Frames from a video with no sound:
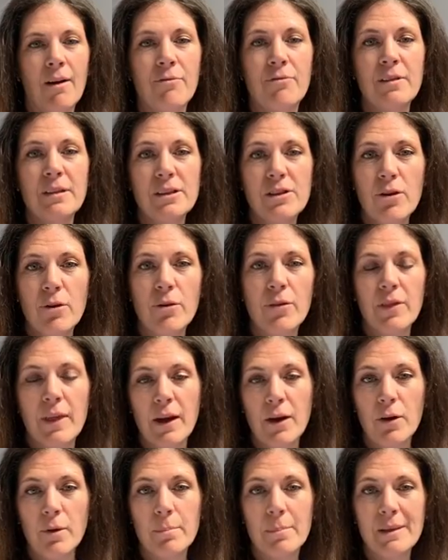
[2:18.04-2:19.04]

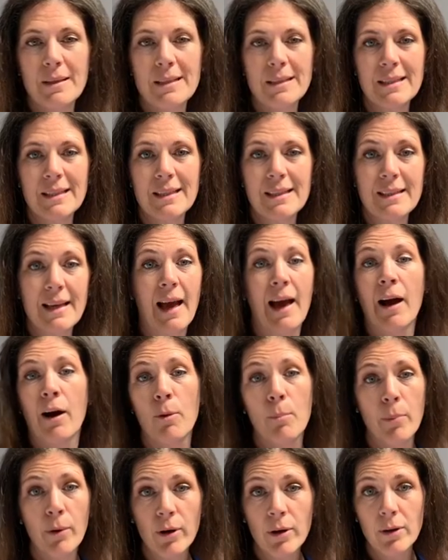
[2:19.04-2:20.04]
Physiotherapist is a
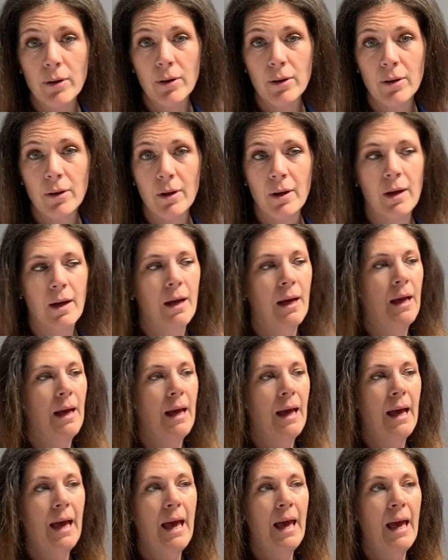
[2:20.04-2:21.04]
helper
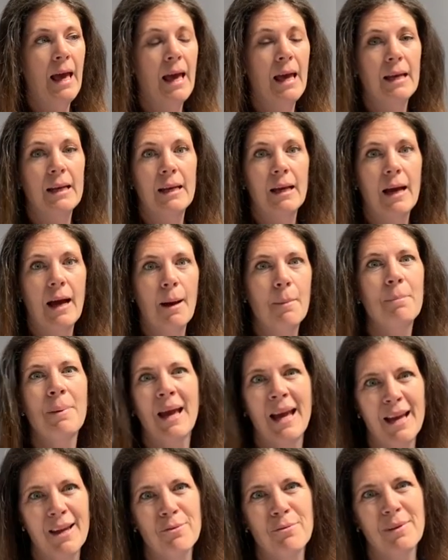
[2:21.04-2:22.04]
and a
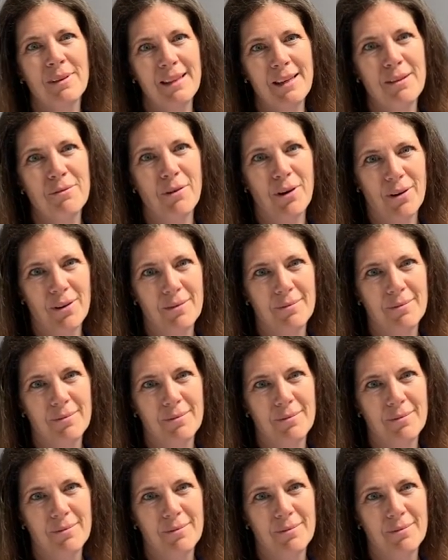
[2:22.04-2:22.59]
pain reliever.